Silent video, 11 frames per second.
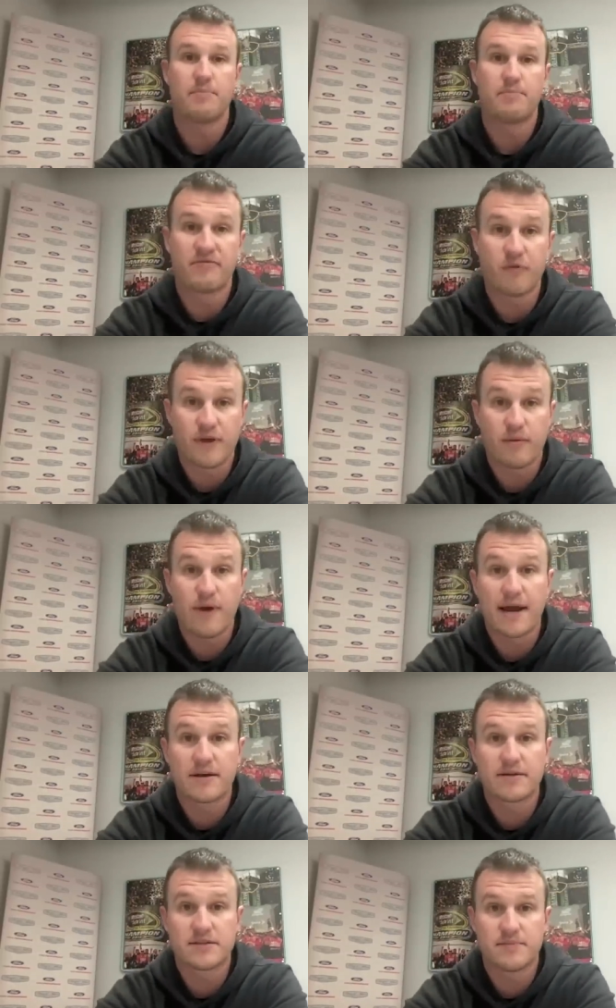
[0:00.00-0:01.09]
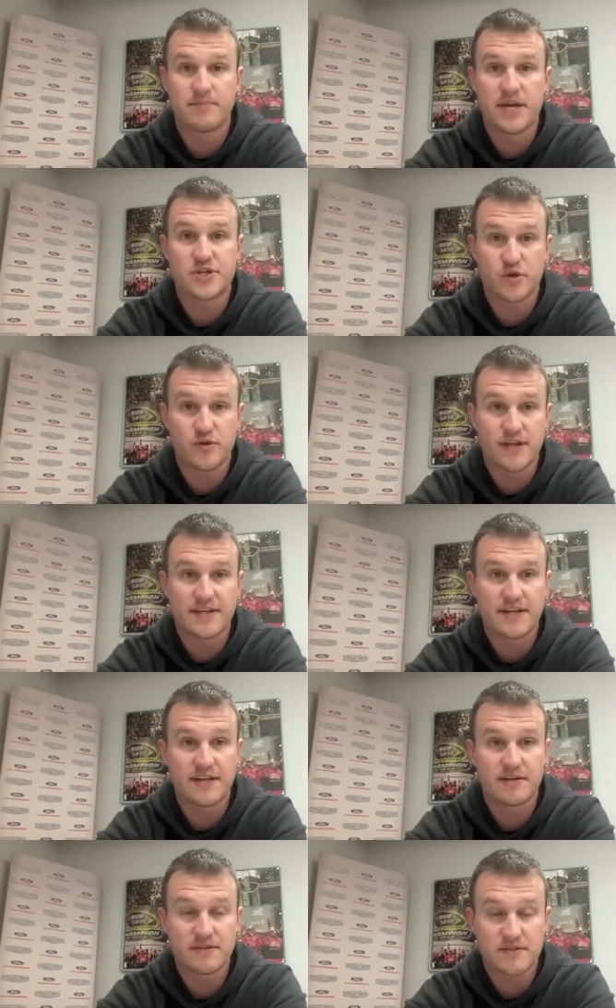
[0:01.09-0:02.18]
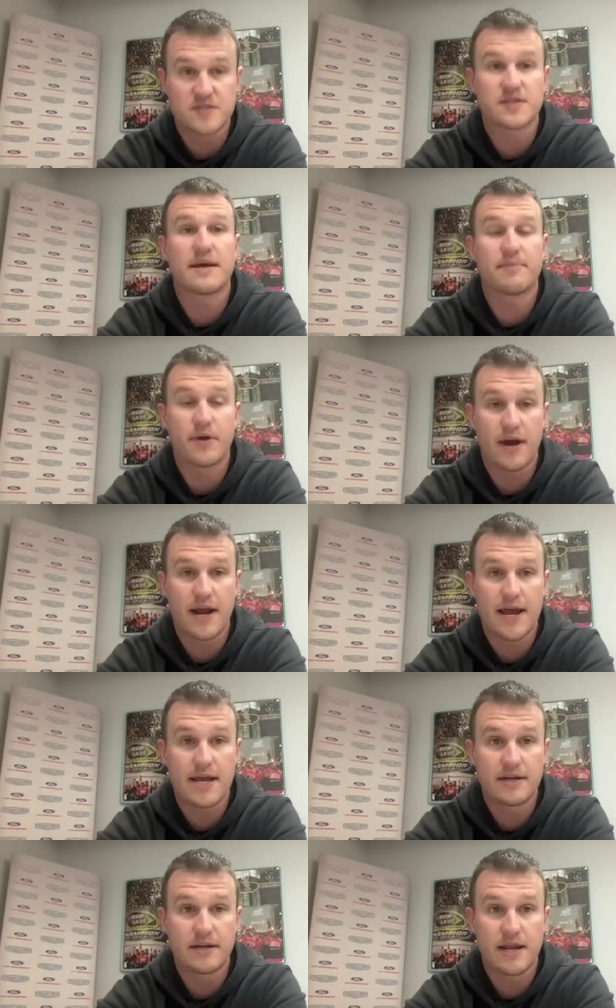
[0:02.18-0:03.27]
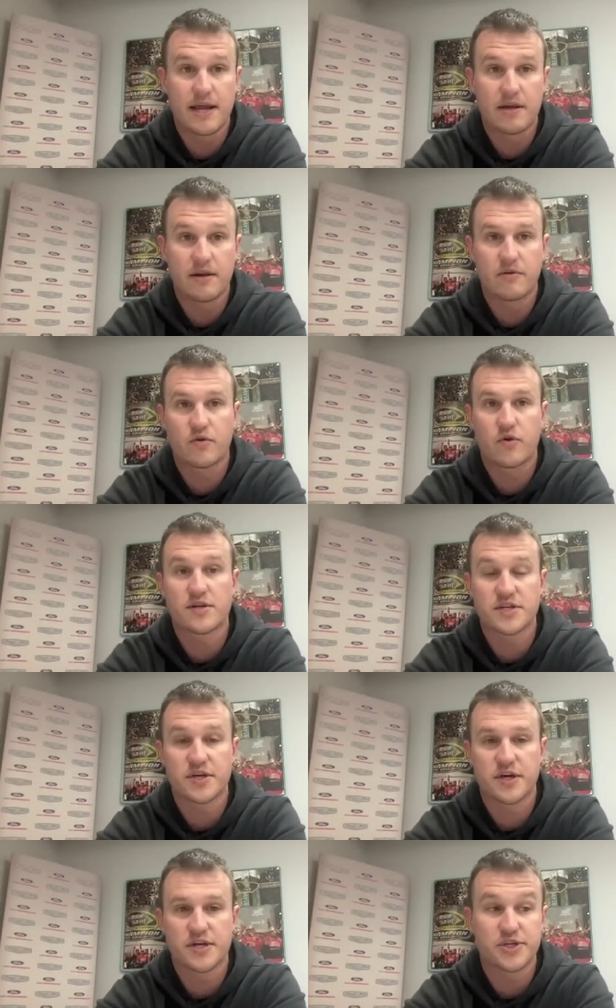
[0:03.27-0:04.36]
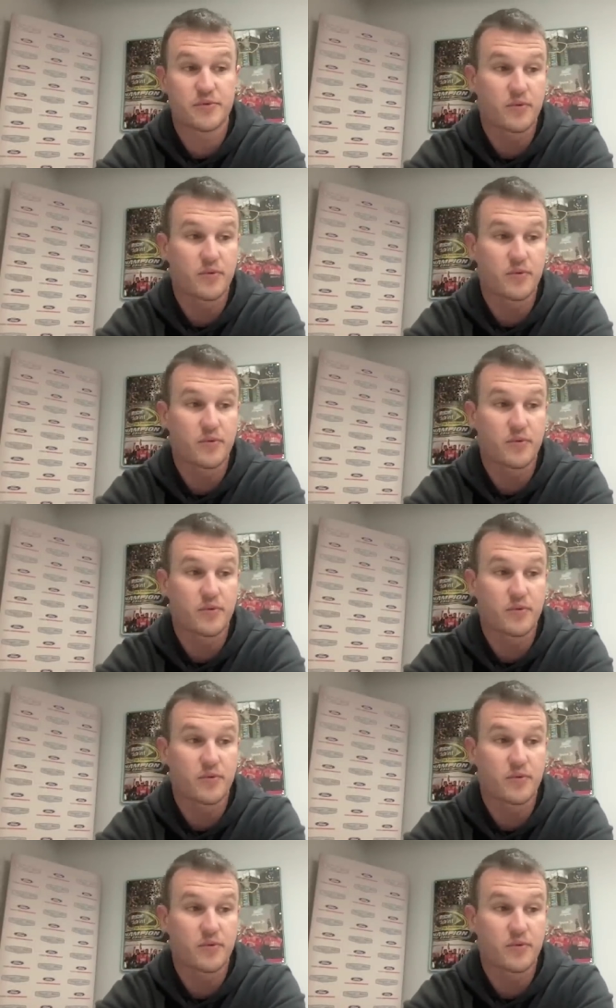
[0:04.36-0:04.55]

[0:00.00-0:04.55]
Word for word: before they wreck to make sure that they didn't slam their head and, and cause a concussion.